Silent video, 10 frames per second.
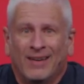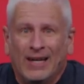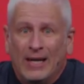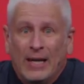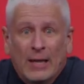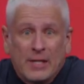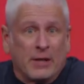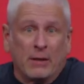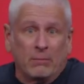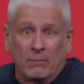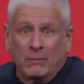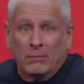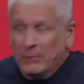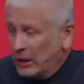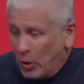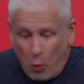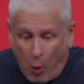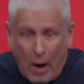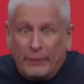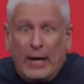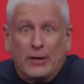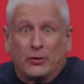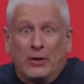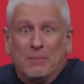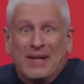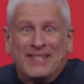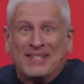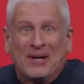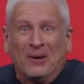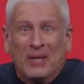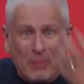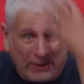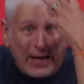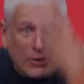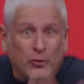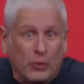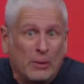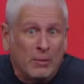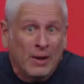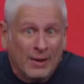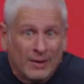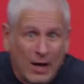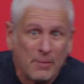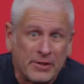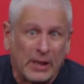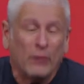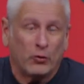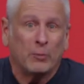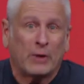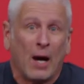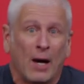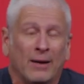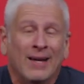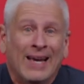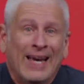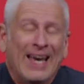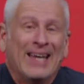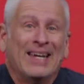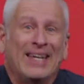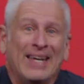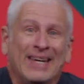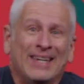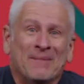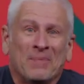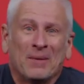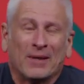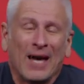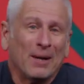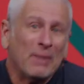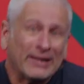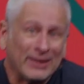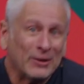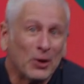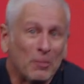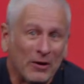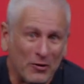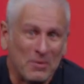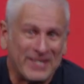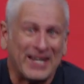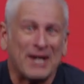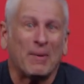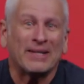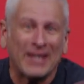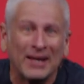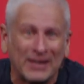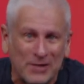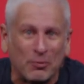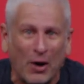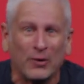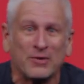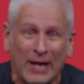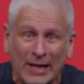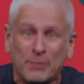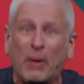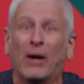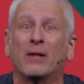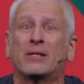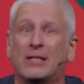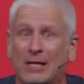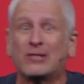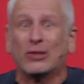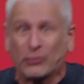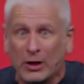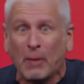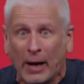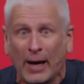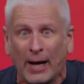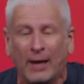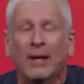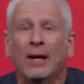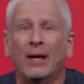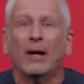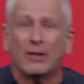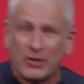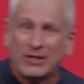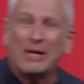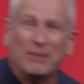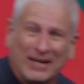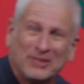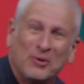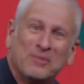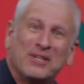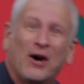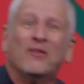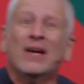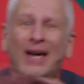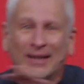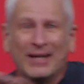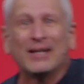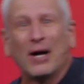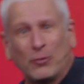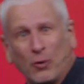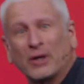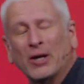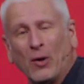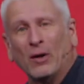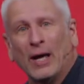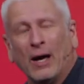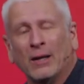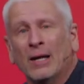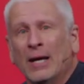He, he doesn't, you know, want that dream necessarily, but that dream comes to him from God. And he kind of makes a little bit of a mistake by telling his brothers and his parents, this is the dream I had, and not just keeping it to himself and letting God work it all out.